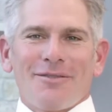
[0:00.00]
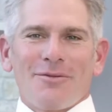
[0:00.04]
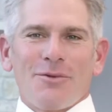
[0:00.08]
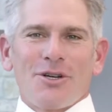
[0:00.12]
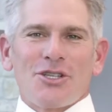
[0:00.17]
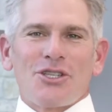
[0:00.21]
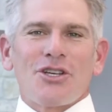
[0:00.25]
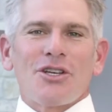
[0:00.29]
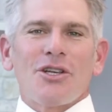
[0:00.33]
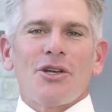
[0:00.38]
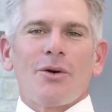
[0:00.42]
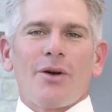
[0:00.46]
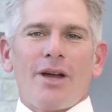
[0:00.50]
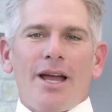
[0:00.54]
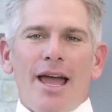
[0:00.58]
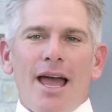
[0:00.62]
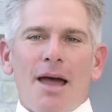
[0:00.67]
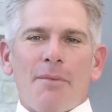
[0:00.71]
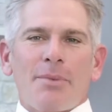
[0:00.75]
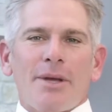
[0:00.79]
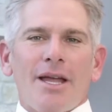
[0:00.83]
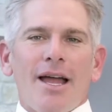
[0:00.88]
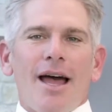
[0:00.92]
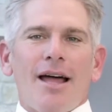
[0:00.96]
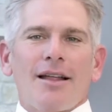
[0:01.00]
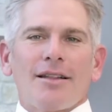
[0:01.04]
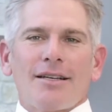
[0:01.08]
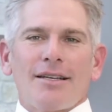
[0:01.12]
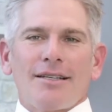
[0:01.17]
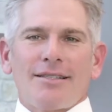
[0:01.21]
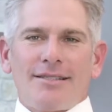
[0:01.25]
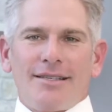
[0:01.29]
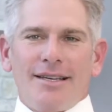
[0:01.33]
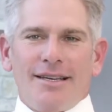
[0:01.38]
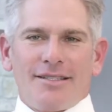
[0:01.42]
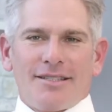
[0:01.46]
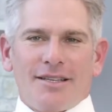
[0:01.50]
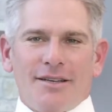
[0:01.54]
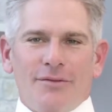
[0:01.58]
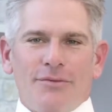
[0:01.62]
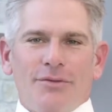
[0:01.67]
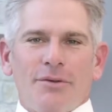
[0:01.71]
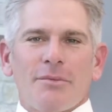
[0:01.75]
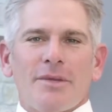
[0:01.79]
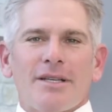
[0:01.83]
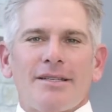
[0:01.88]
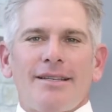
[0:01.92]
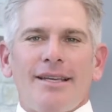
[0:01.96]
Wishing you a happy holiday season
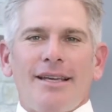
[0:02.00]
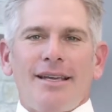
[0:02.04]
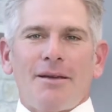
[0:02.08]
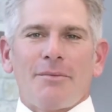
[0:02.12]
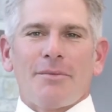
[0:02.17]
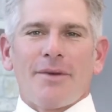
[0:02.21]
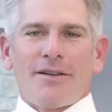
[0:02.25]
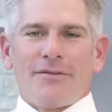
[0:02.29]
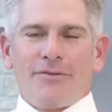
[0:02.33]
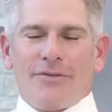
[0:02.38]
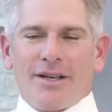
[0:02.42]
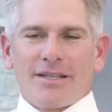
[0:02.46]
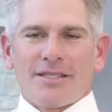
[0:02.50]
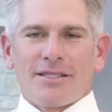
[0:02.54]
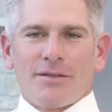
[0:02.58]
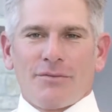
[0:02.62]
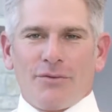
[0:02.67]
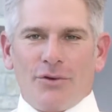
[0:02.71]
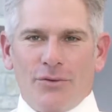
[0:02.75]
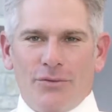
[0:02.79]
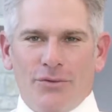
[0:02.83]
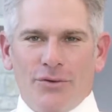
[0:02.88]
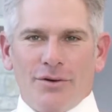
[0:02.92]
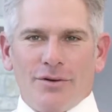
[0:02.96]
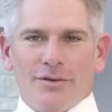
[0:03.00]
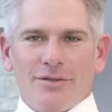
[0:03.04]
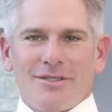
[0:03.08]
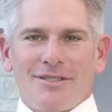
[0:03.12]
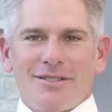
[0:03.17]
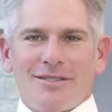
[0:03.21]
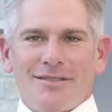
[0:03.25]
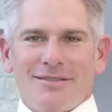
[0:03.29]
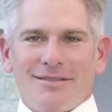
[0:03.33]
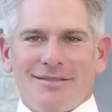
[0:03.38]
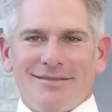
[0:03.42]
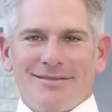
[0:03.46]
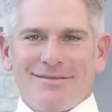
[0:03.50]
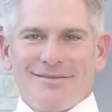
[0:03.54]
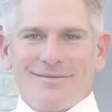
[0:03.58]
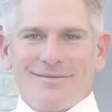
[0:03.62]
from the team at Festival Foods.